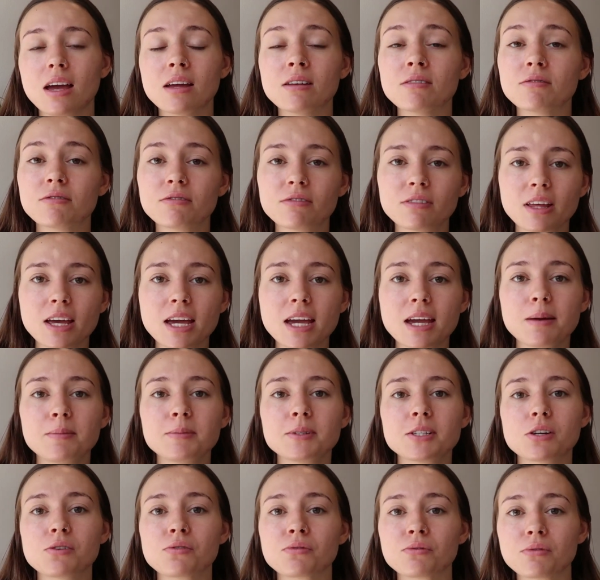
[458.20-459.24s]

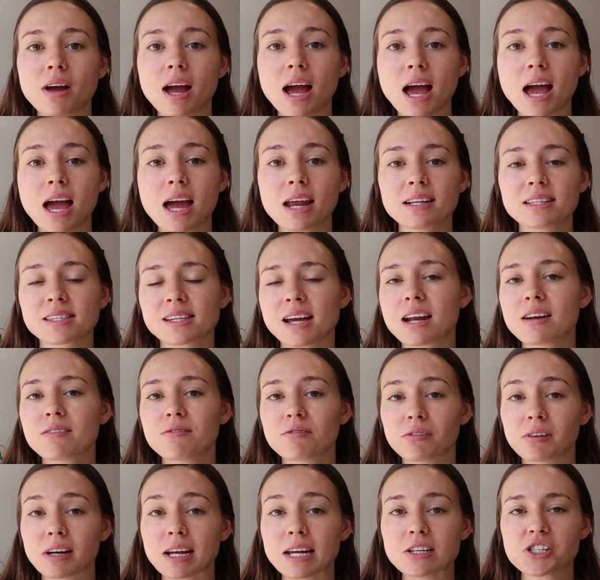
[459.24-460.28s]
inflamed, red, it's kind
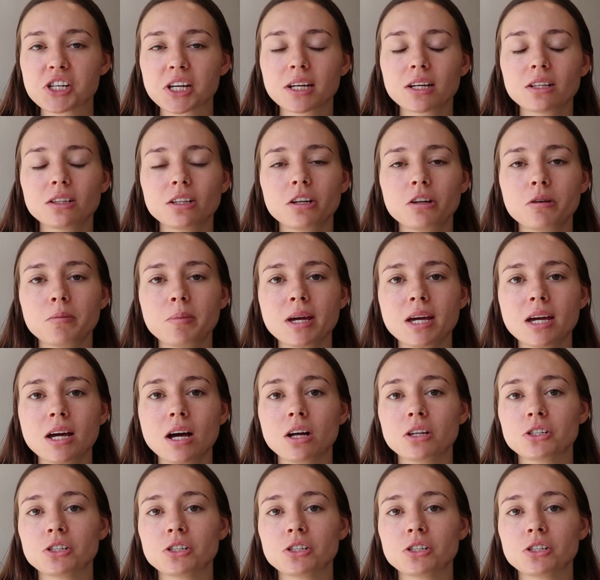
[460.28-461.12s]
of raging a little bit,